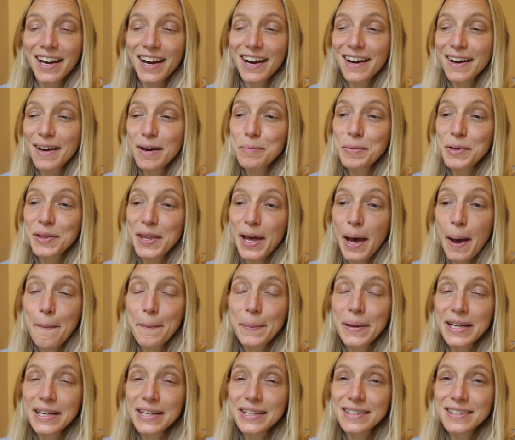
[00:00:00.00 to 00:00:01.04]
uh, but that
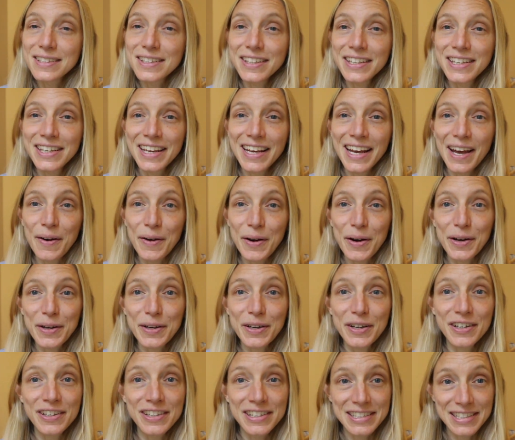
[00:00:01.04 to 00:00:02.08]
means cleaning out our
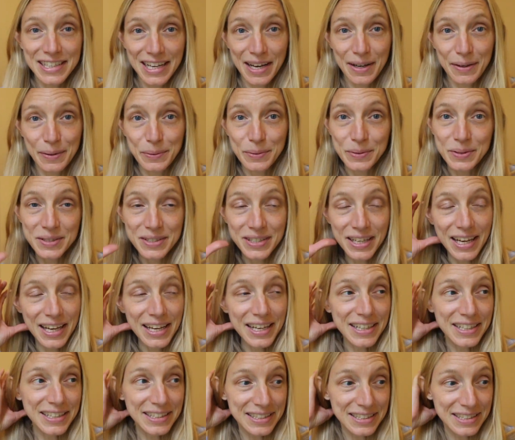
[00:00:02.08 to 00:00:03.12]
current house
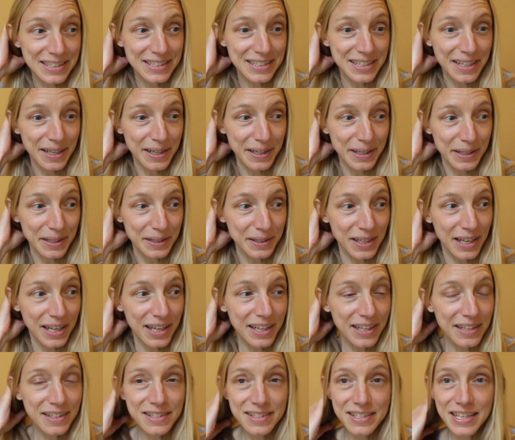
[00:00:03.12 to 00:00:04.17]
and uh,
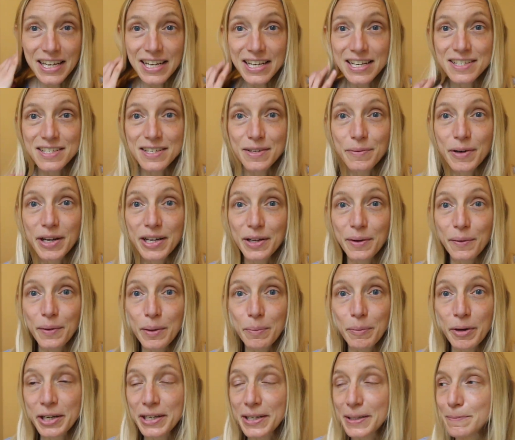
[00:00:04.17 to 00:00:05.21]
getting it staged and ready to go on
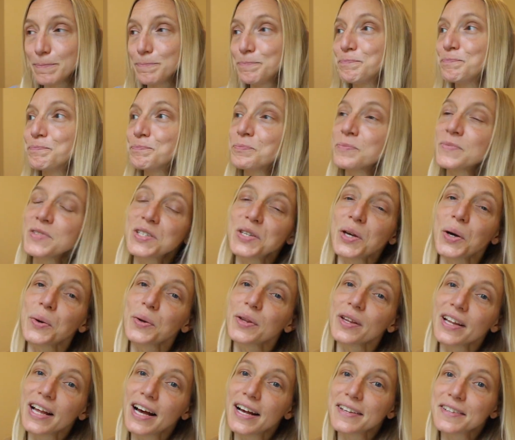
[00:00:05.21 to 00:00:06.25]
the market. So
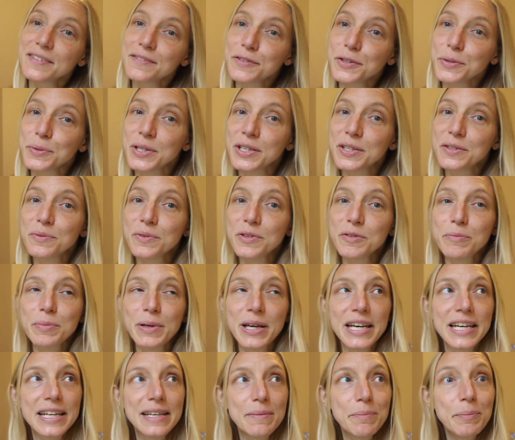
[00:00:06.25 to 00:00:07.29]
the last few weeks we've
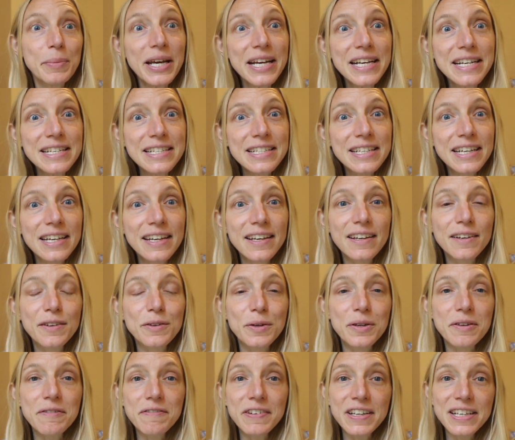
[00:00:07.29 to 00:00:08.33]
been painting and
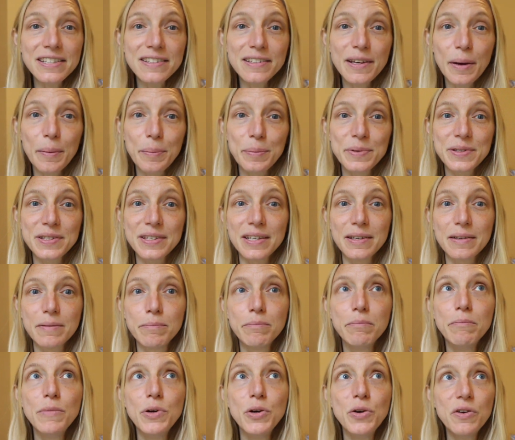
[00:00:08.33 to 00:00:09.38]
doing fix-ups and
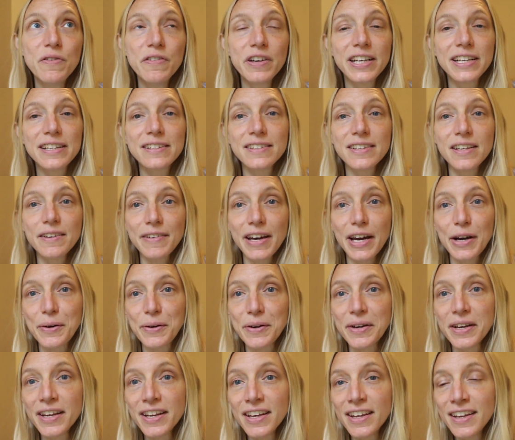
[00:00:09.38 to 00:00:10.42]
moving stuff
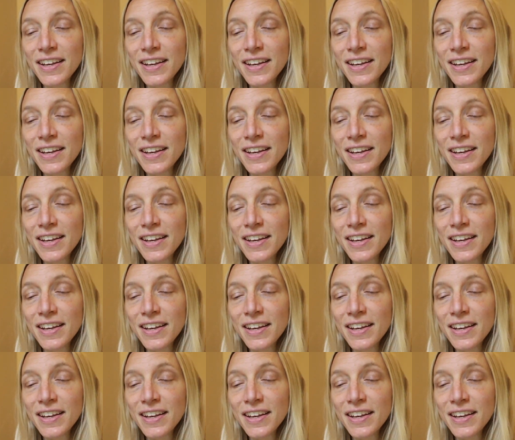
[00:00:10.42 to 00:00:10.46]
out